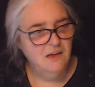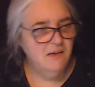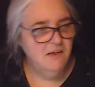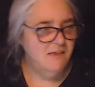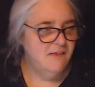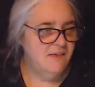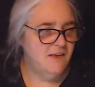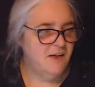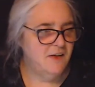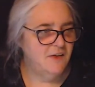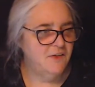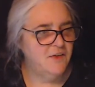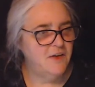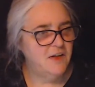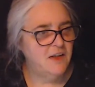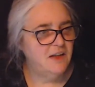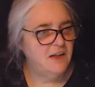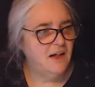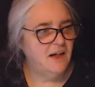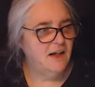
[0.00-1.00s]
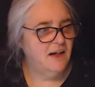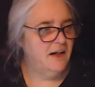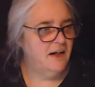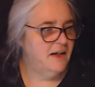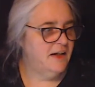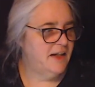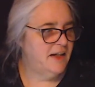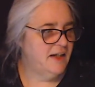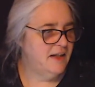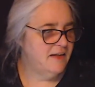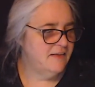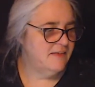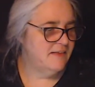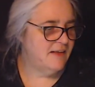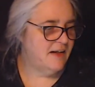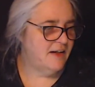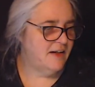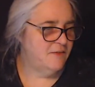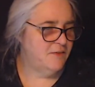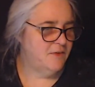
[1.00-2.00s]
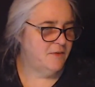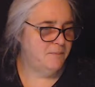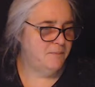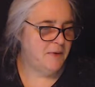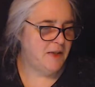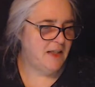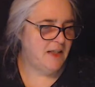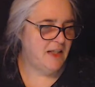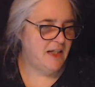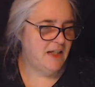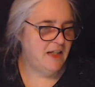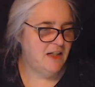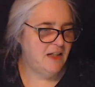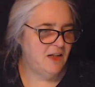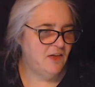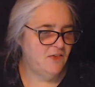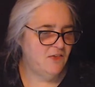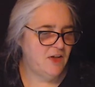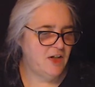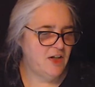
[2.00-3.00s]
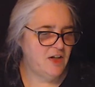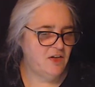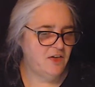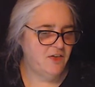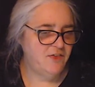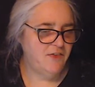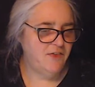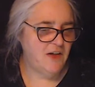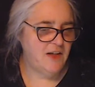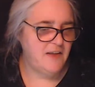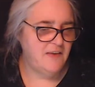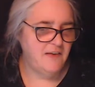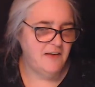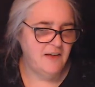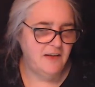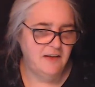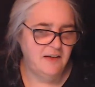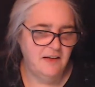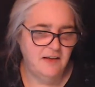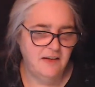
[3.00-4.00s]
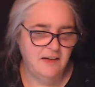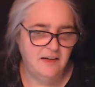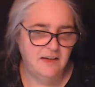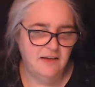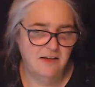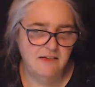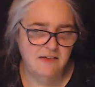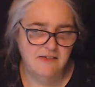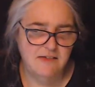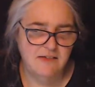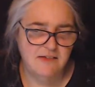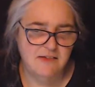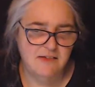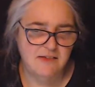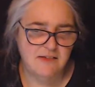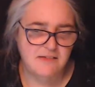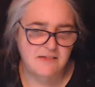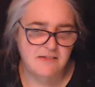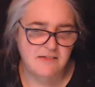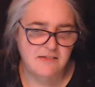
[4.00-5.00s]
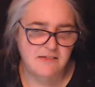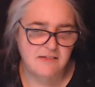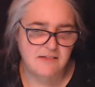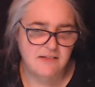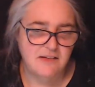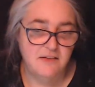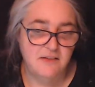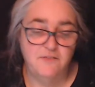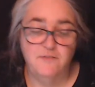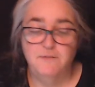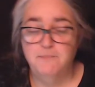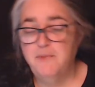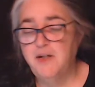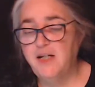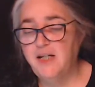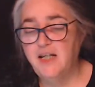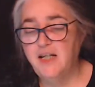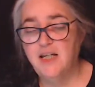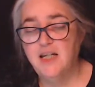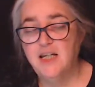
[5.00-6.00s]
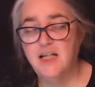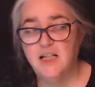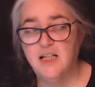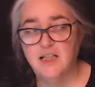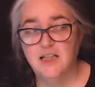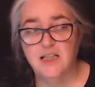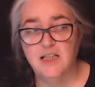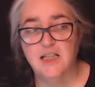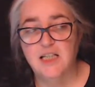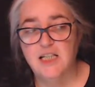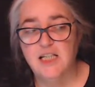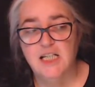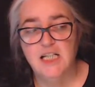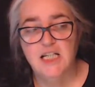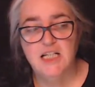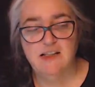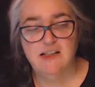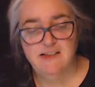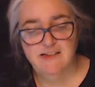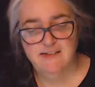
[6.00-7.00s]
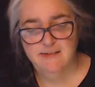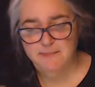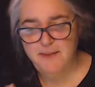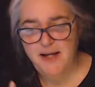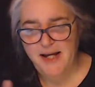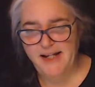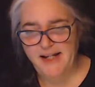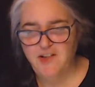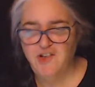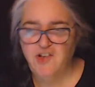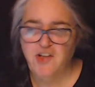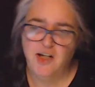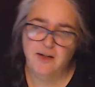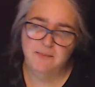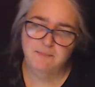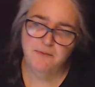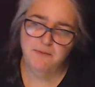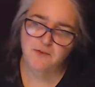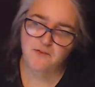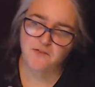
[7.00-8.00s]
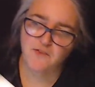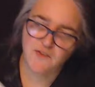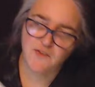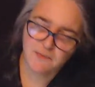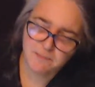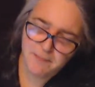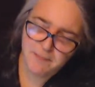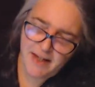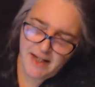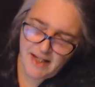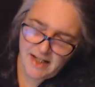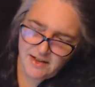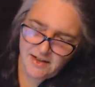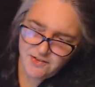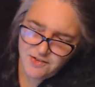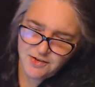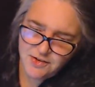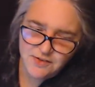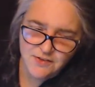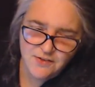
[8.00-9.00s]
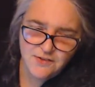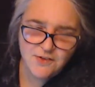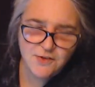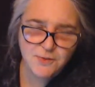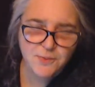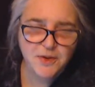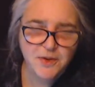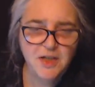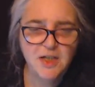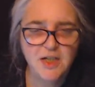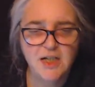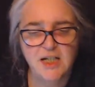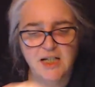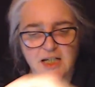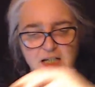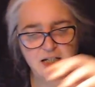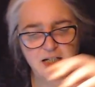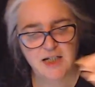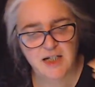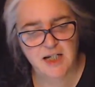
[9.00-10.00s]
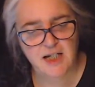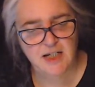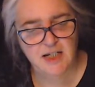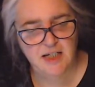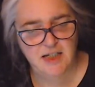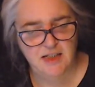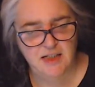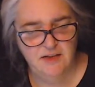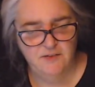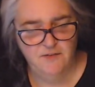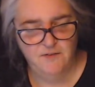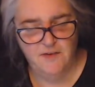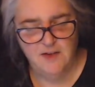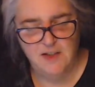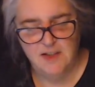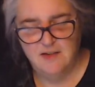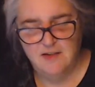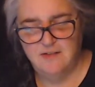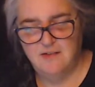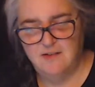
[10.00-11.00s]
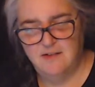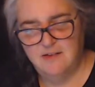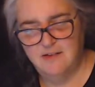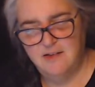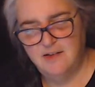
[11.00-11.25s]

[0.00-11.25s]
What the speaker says: So I guess I will be letting you know if I think that if my smash up of some patterns are working and if these